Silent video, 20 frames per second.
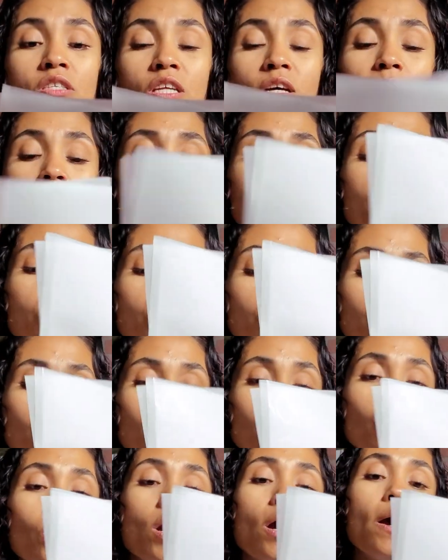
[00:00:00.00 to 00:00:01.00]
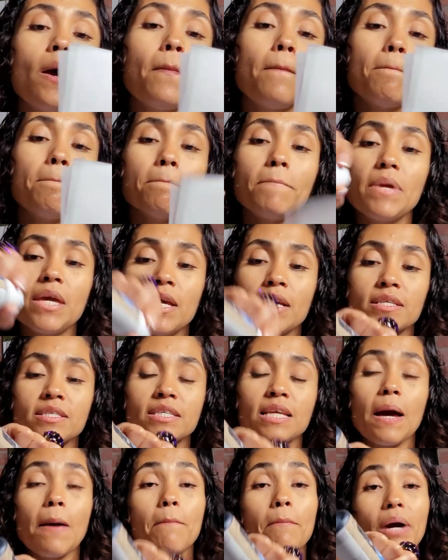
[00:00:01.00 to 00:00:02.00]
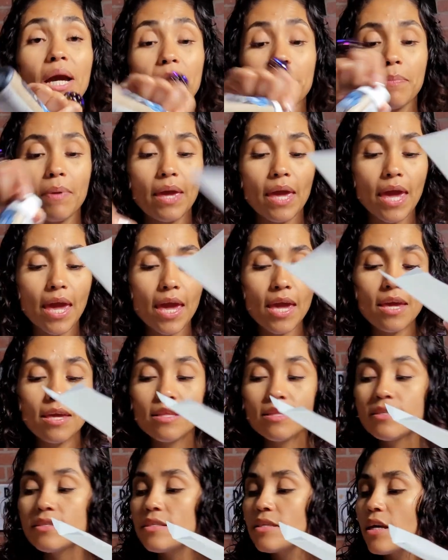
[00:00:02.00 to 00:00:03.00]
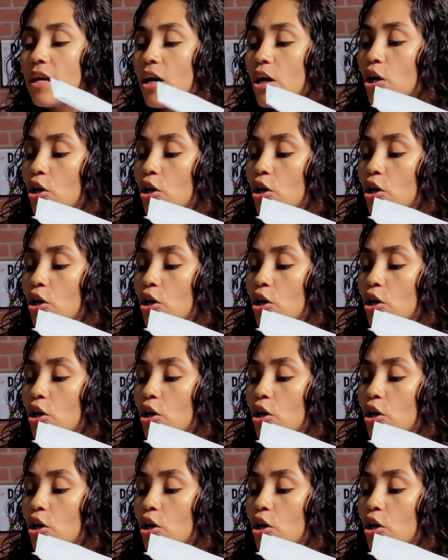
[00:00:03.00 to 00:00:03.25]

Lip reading: them to mix my paint,